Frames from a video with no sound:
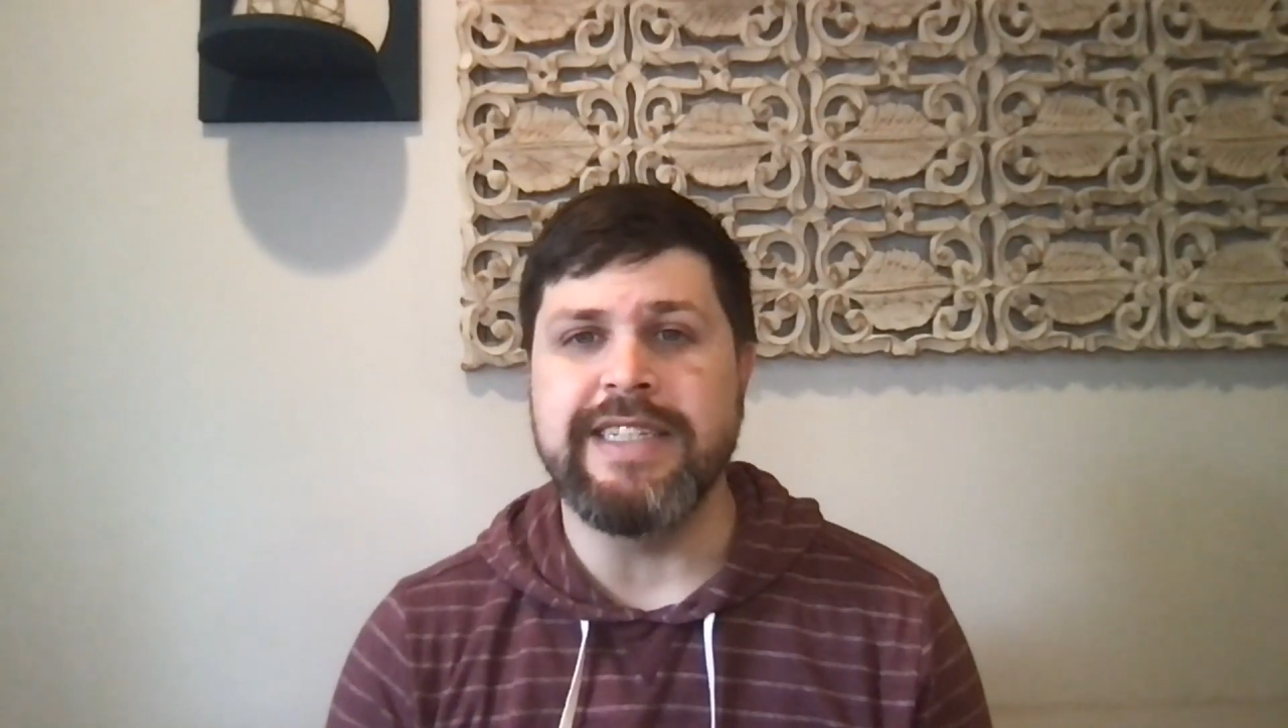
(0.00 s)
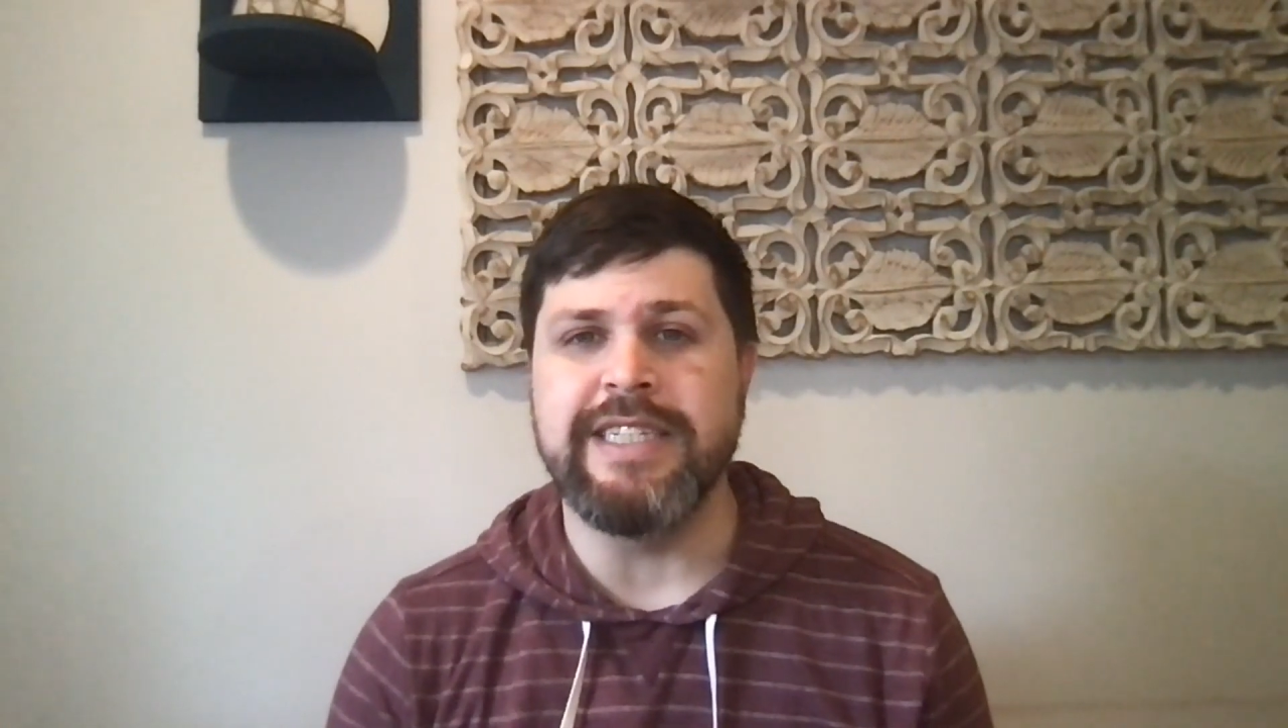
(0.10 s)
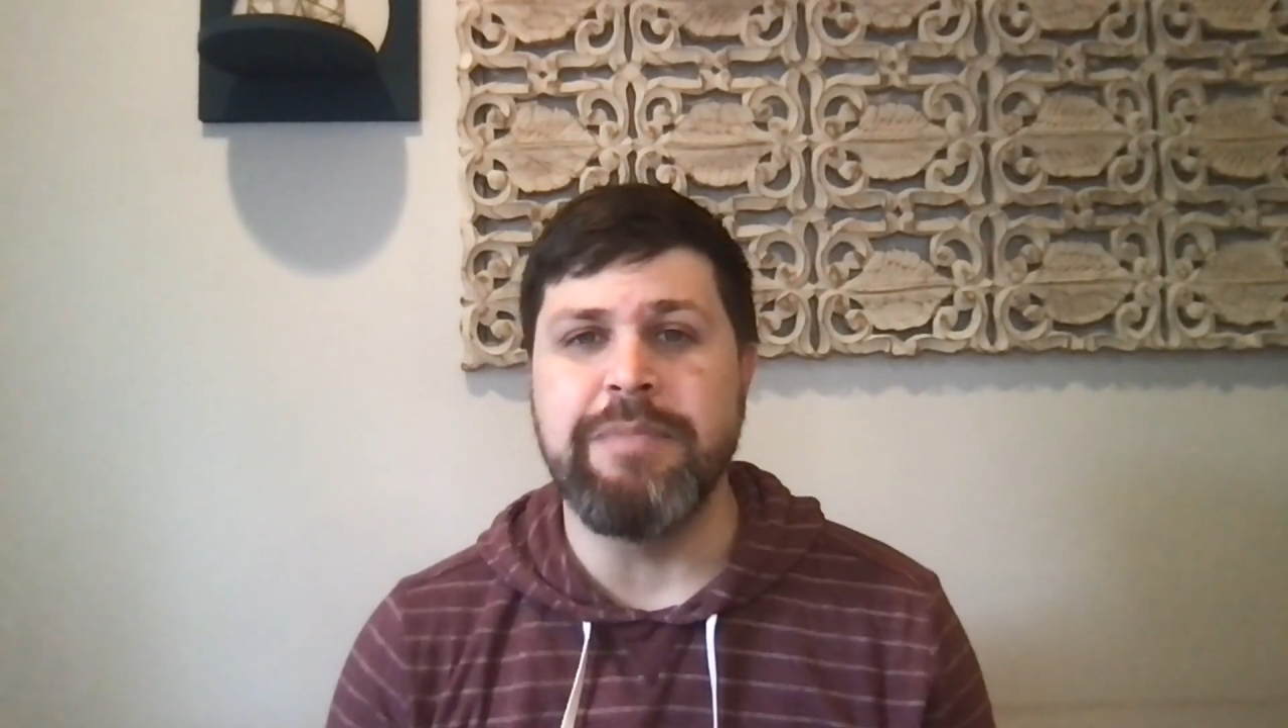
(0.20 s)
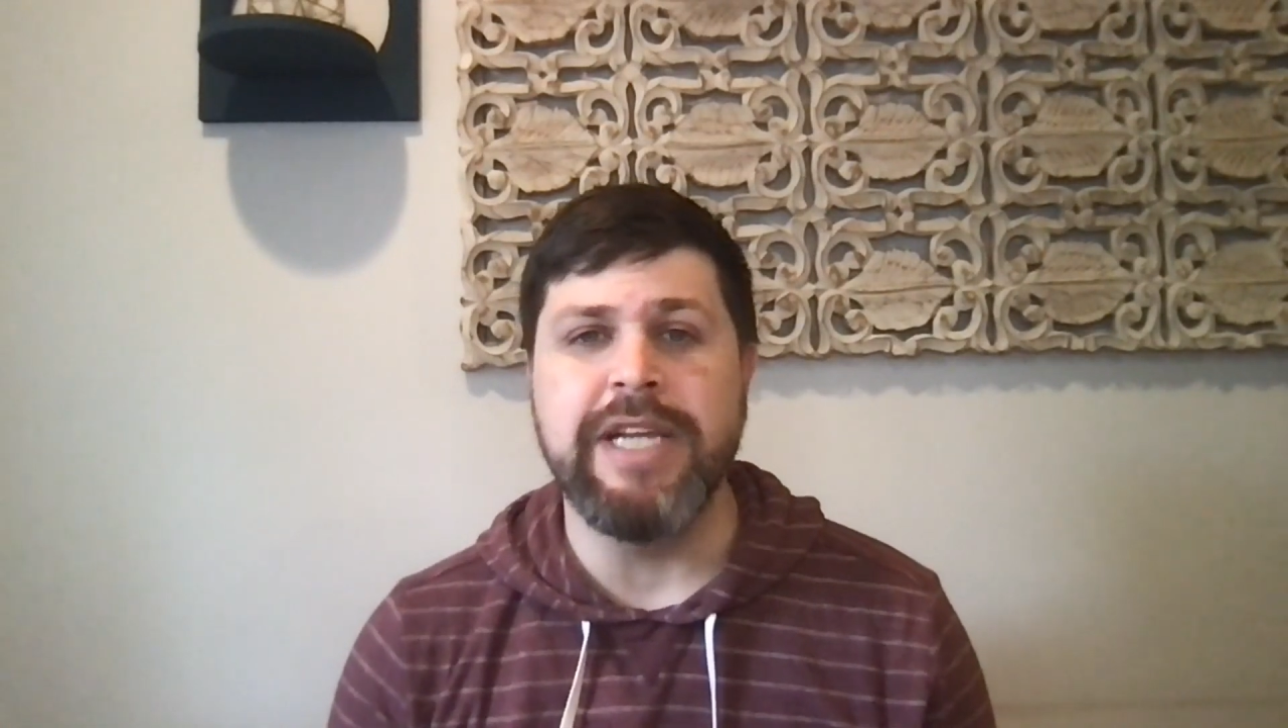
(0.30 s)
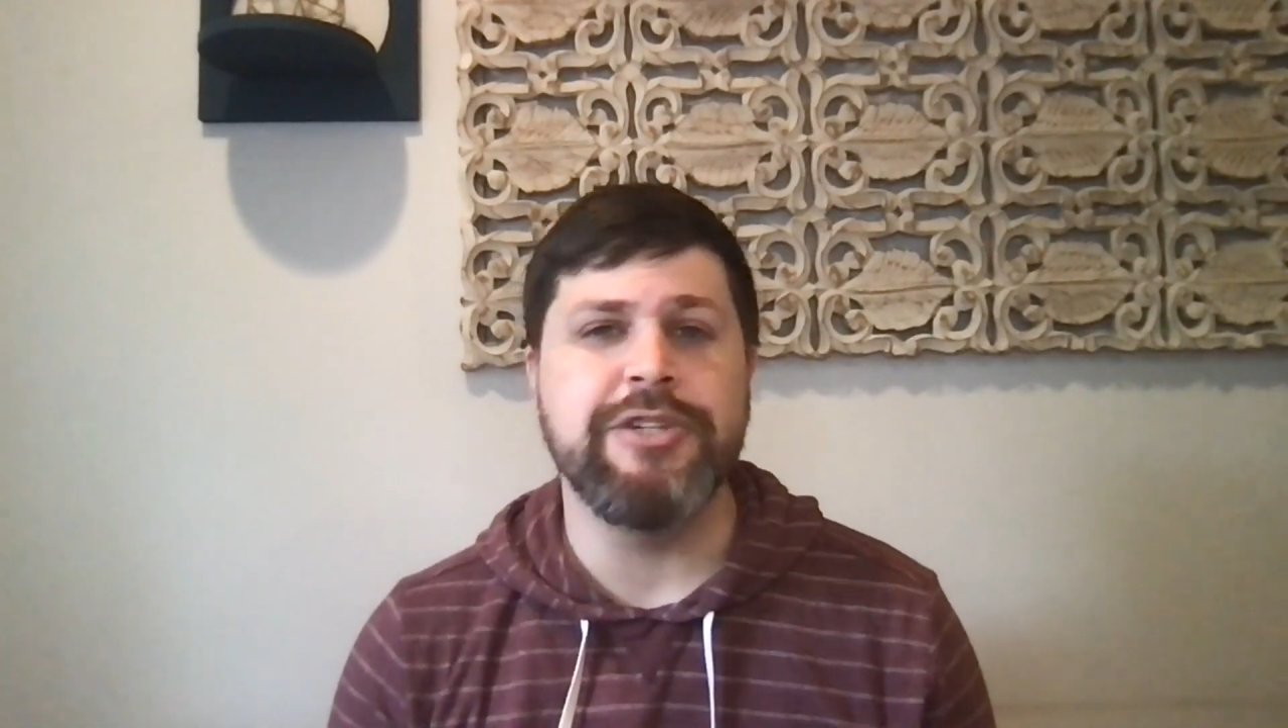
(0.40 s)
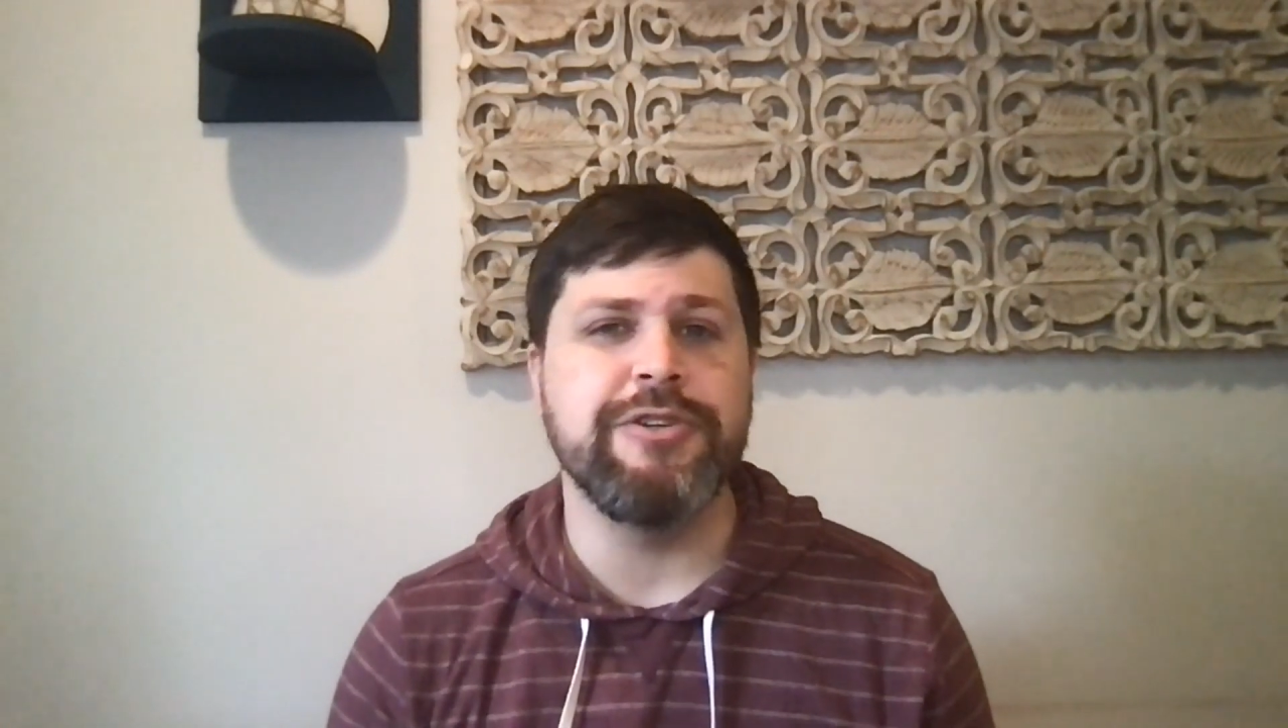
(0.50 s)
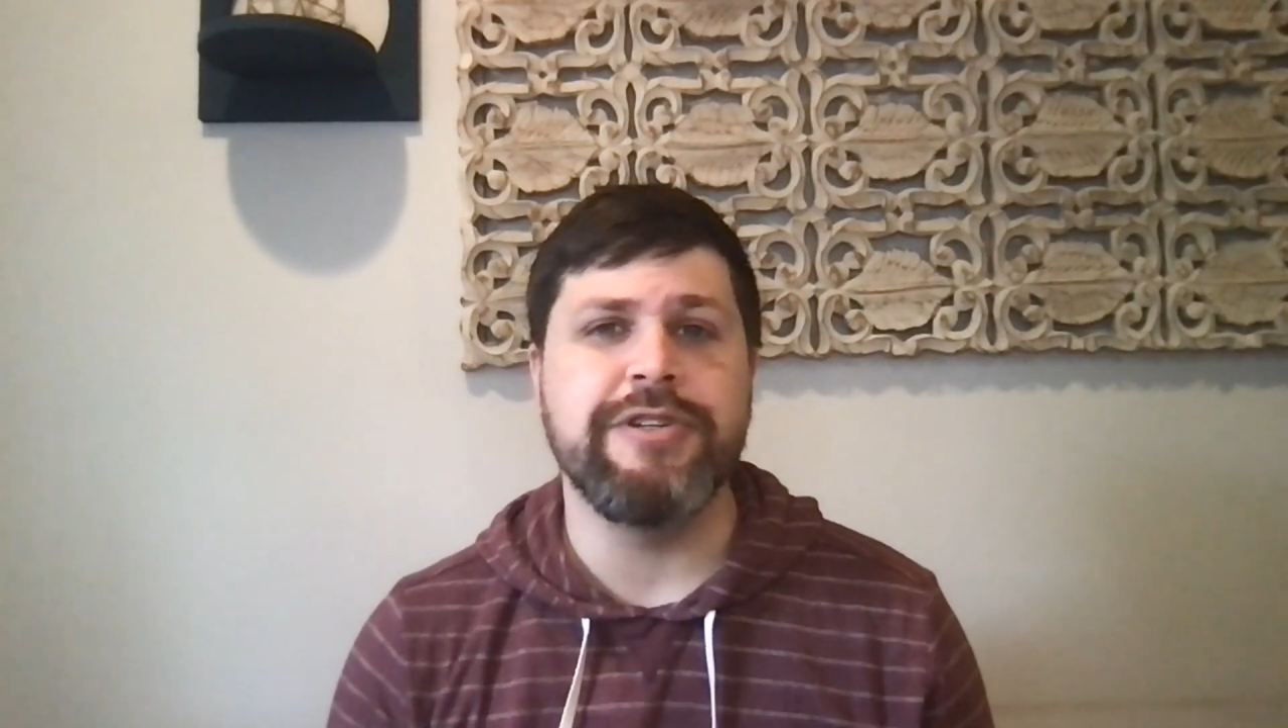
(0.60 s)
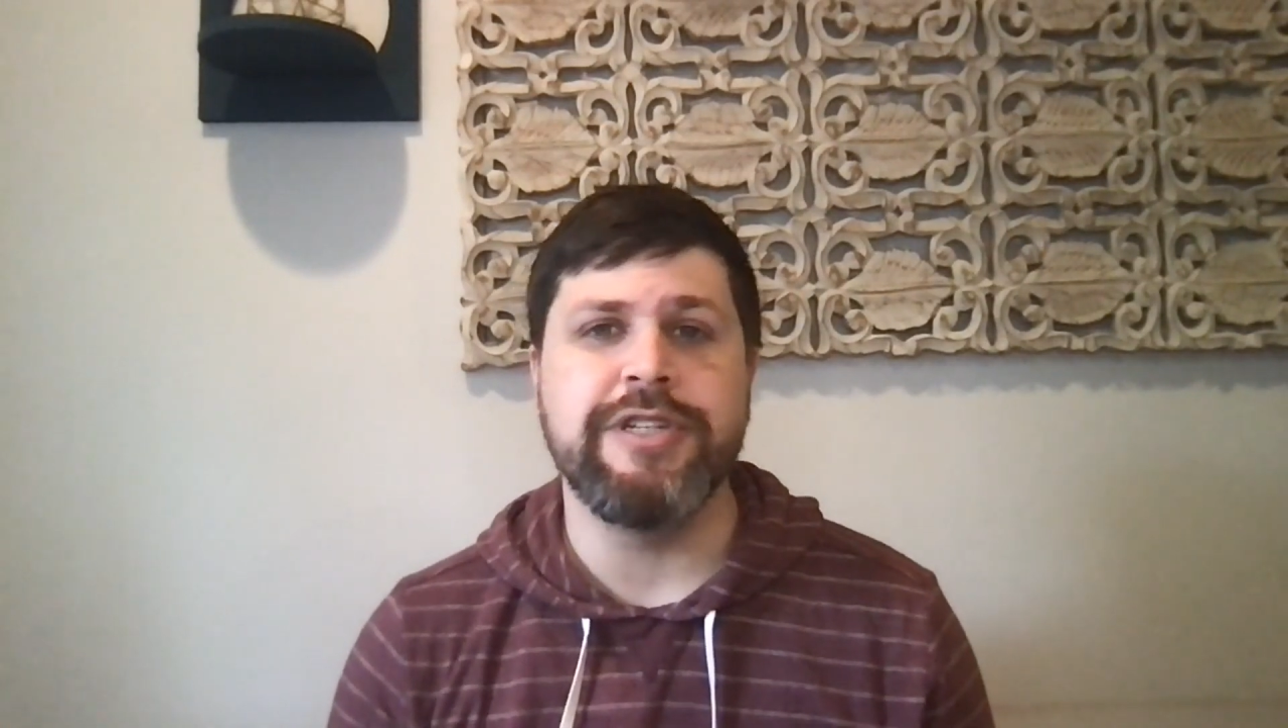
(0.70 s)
is make sure